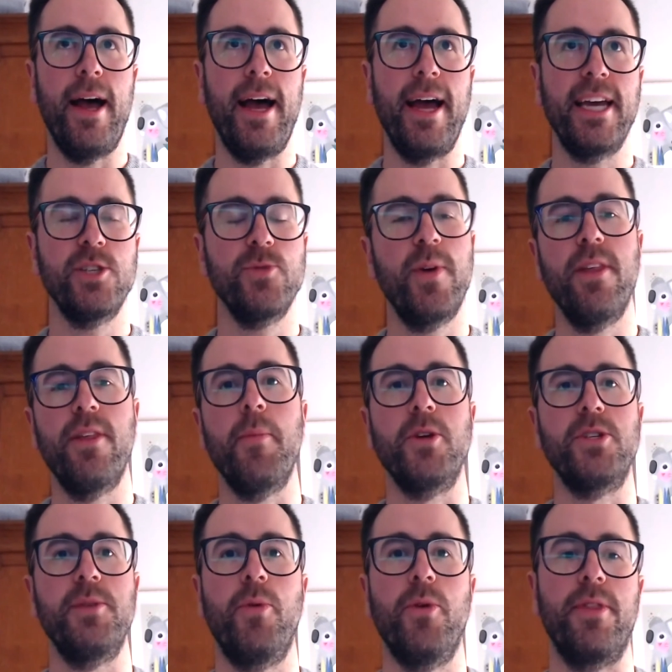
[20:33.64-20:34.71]
I guess one of the
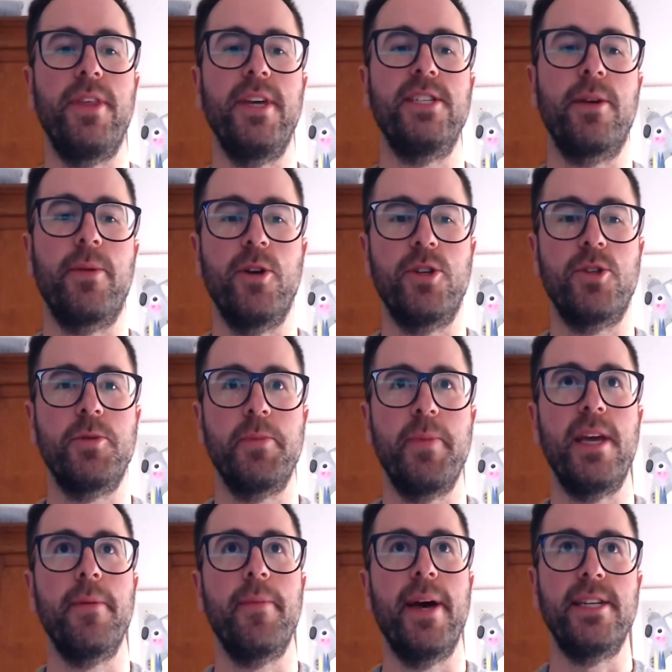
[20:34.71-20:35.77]
most important things I'm going to
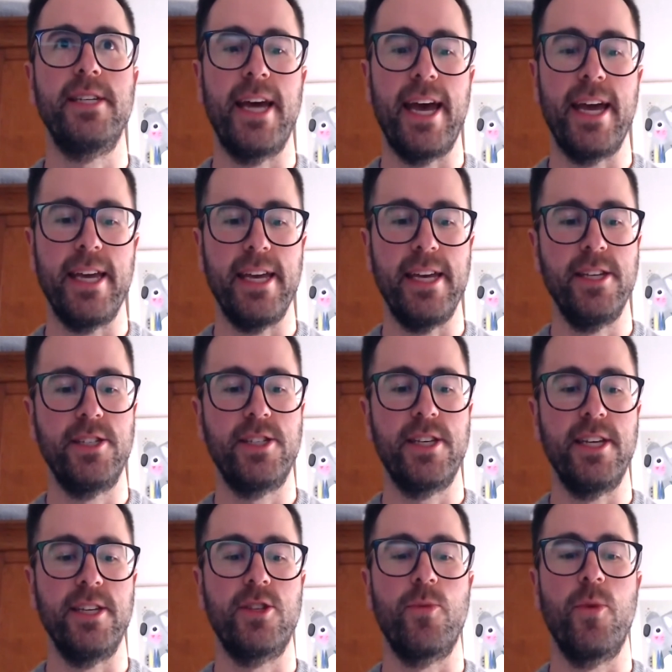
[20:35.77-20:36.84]
speak about today is
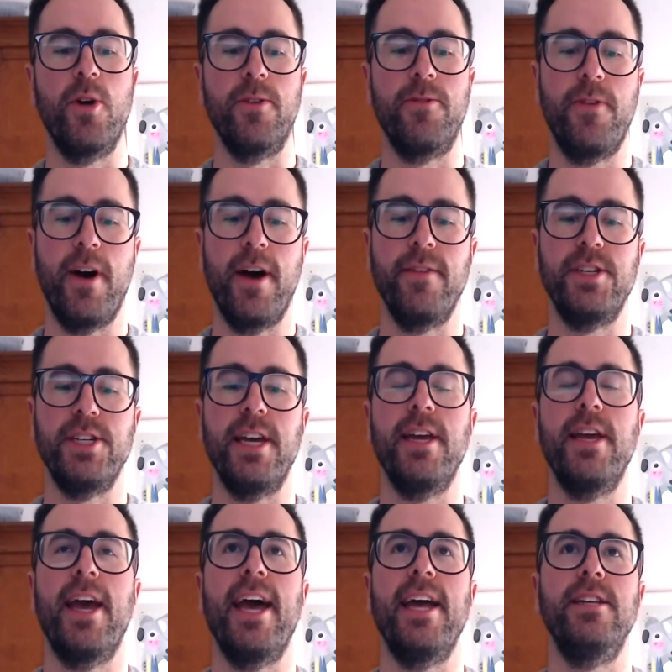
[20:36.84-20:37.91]
the role of
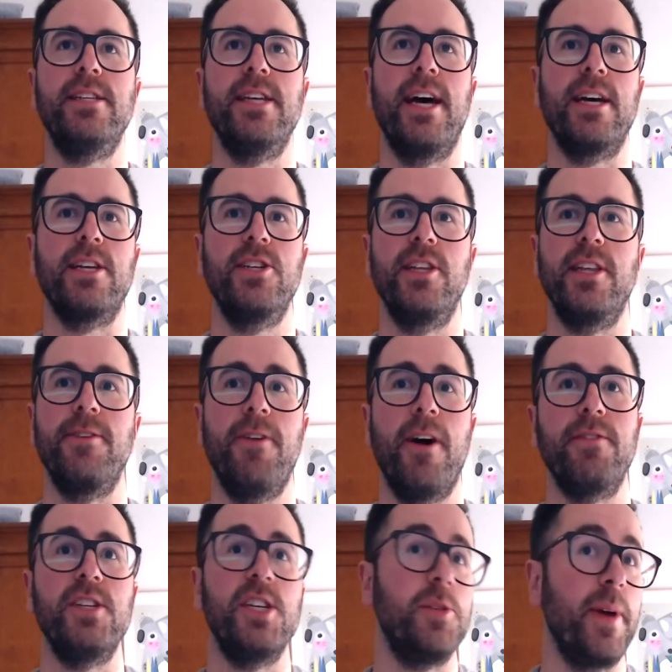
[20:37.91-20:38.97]
5G, and certainly
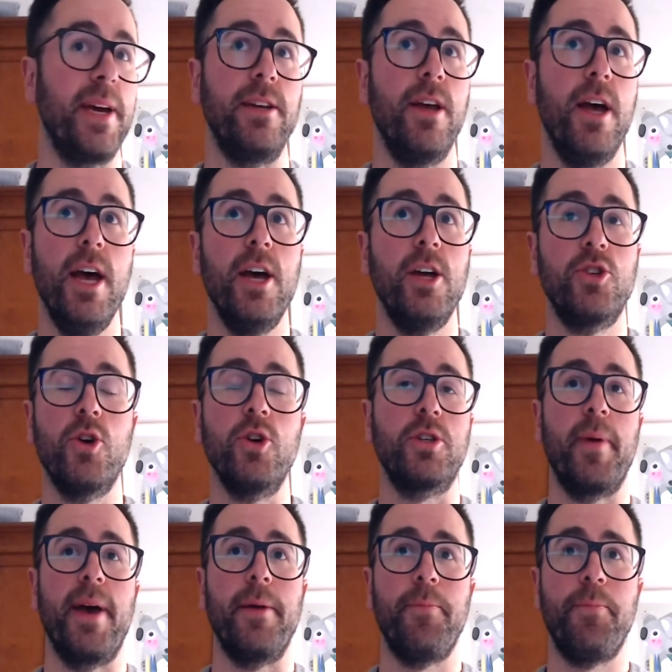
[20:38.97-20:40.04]
5G has been talked
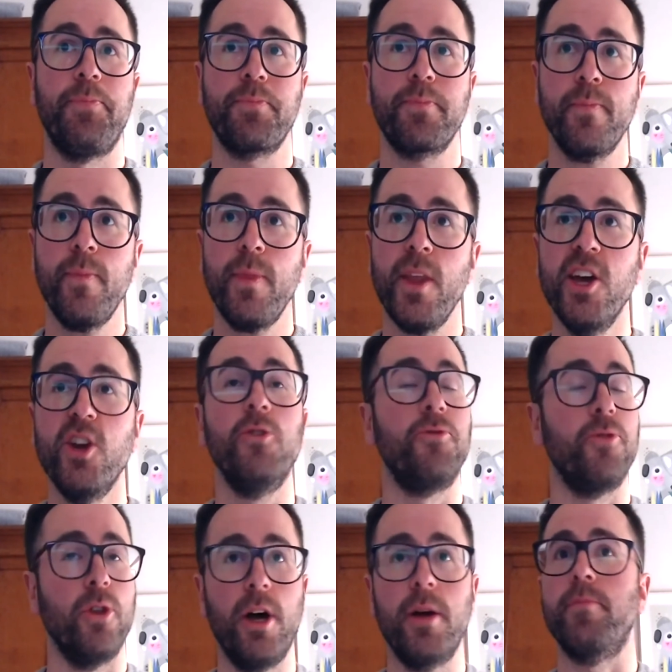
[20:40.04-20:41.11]
about an
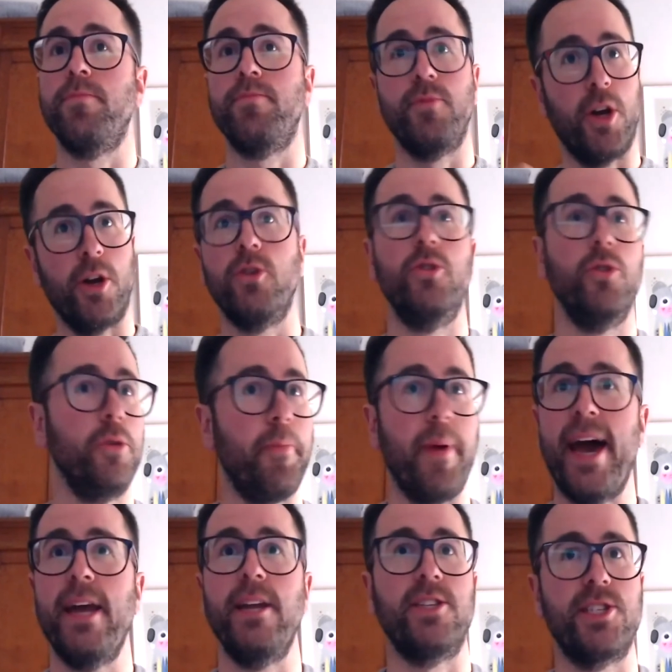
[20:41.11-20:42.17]
awful lot, good,
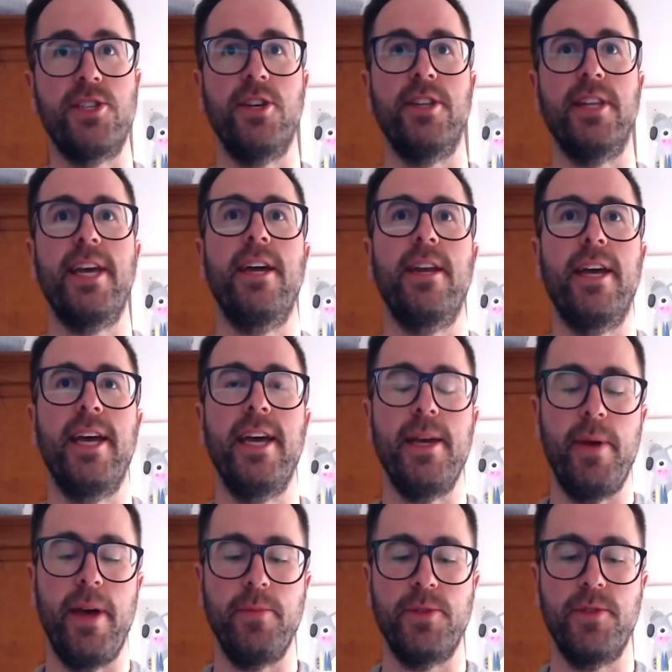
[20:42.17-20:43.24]
bad. It's certainly had
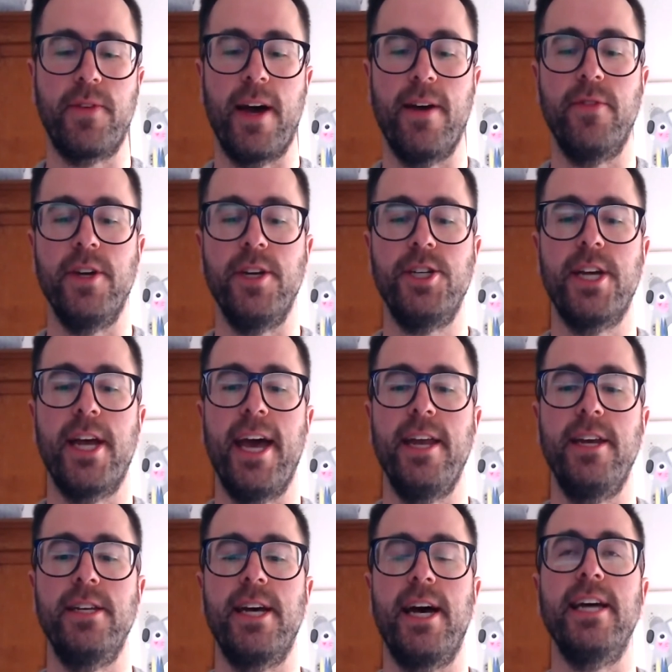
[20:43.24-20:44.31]
heaps of coverage,
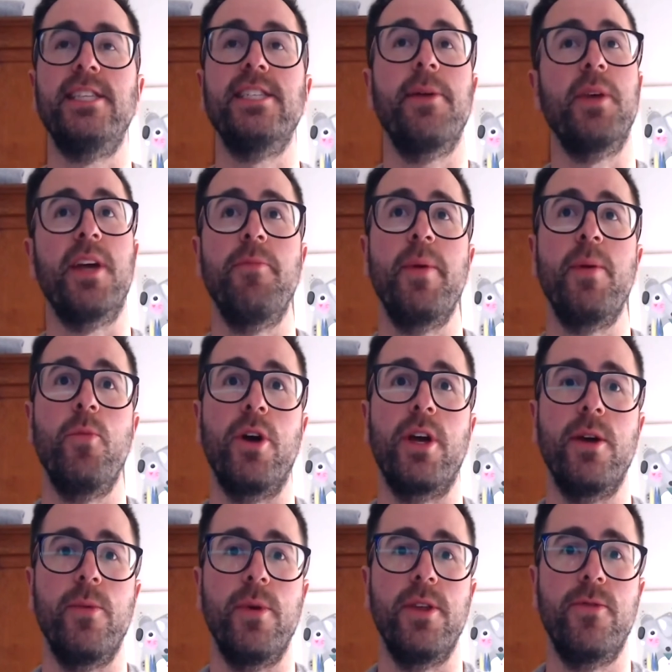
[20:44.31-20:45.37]
and it's something I've been
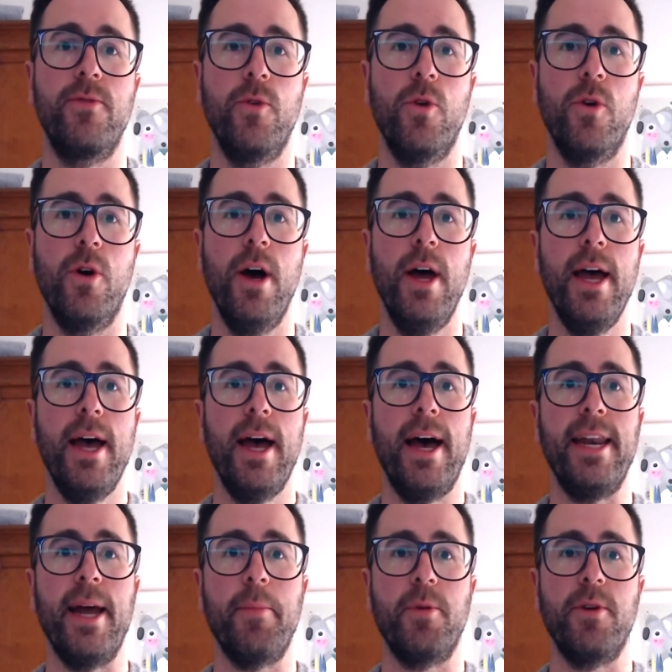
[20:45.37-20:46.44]
working with for
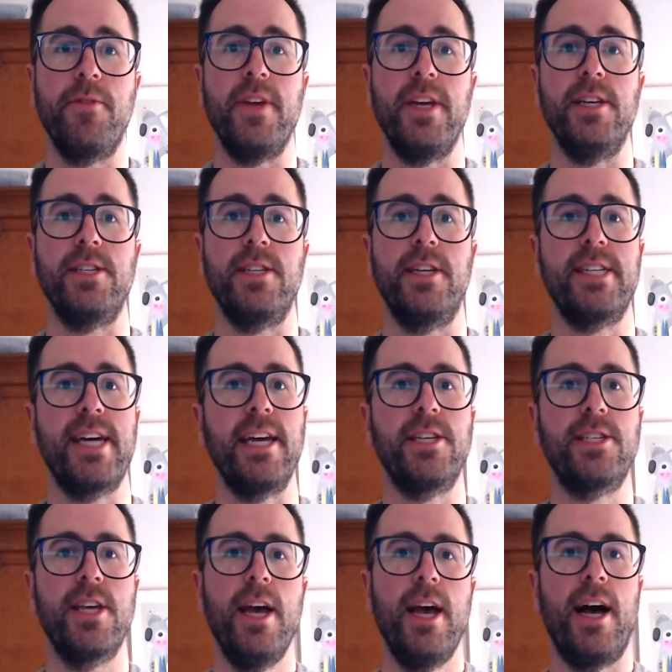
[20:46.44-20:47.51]
a number of years, and it
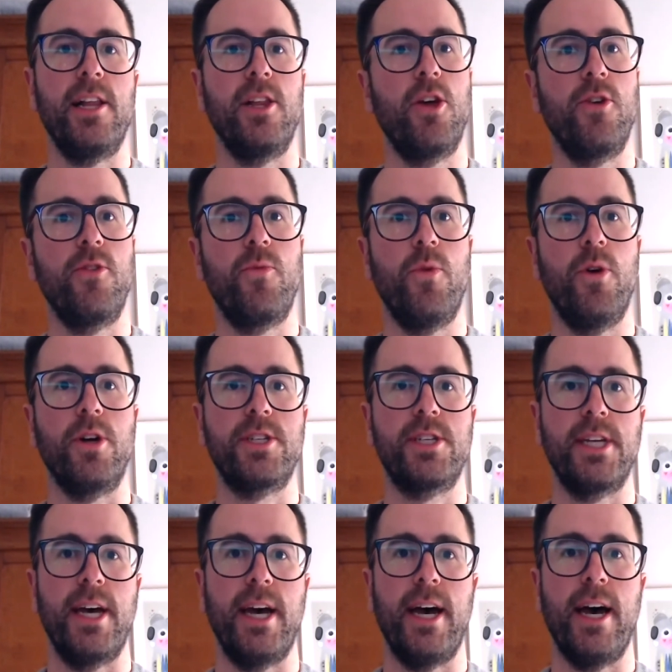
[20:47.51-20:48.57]
takes a lot of
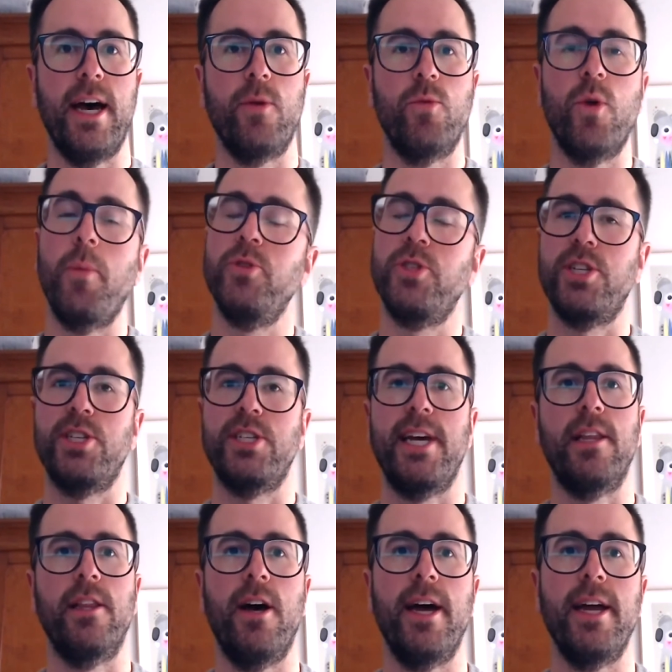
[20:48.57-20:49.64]
what Rob was just
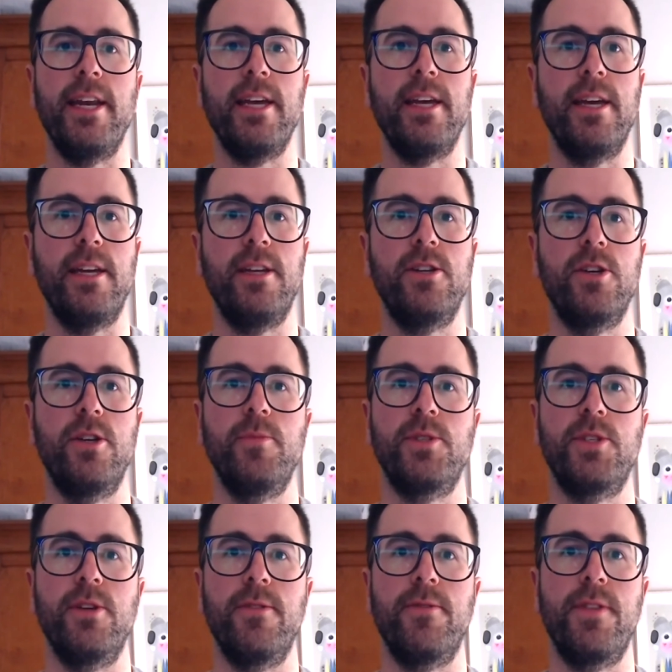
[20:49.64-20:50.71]
outlining in
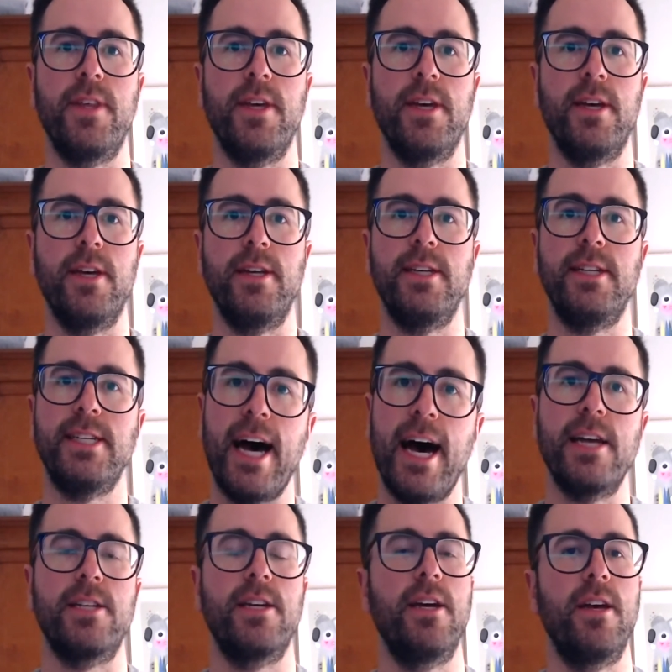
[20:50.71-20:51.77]
terms of the
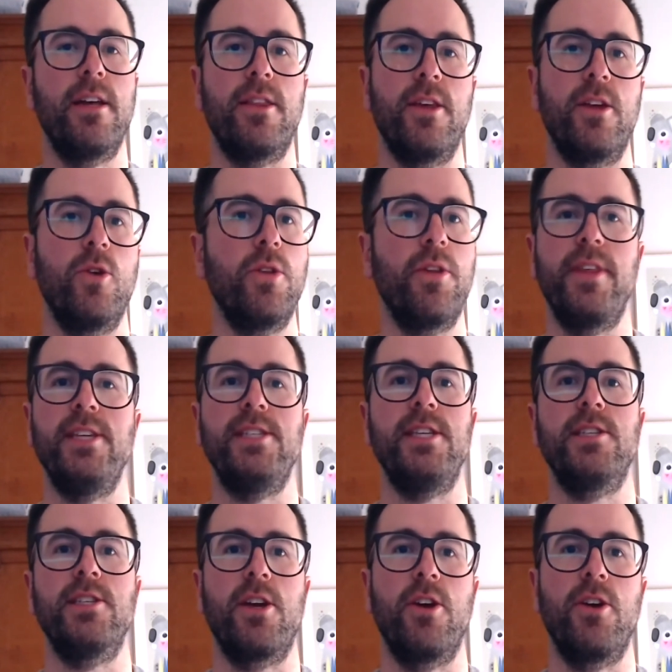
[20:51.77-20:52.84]
data that all of these
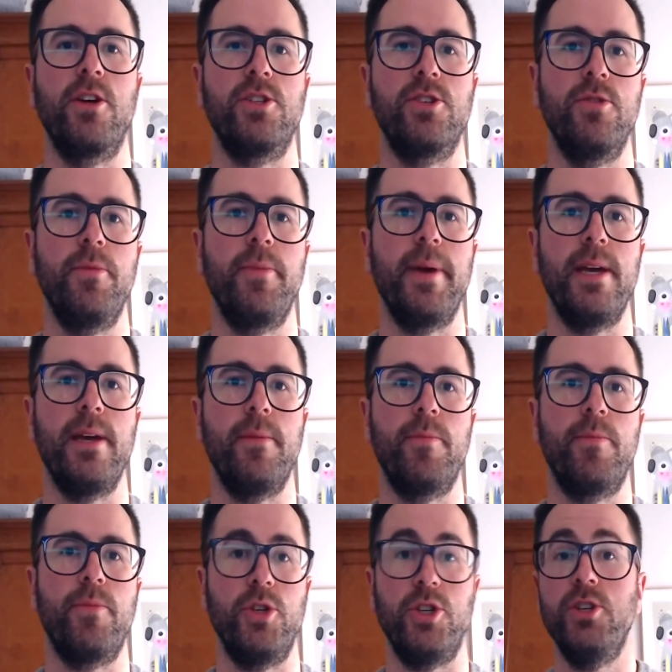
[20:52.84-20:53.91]
things are going to be
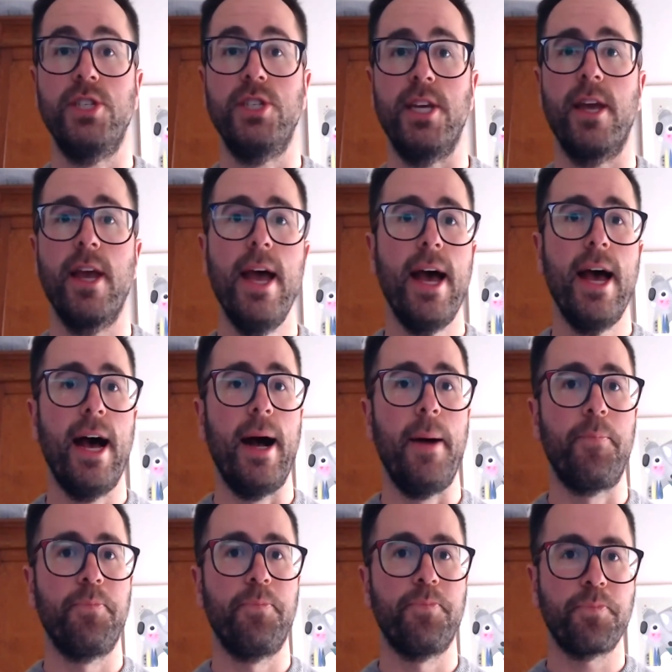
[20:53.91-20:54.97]
producing,
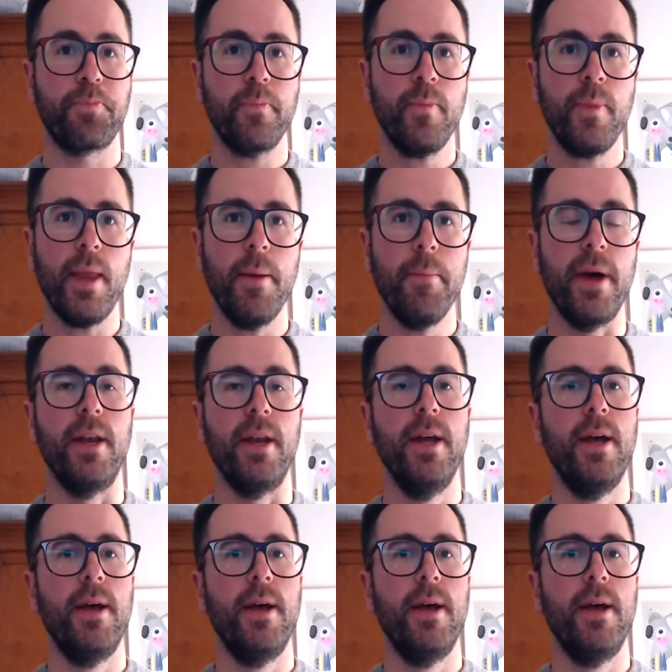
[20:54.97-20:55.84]
but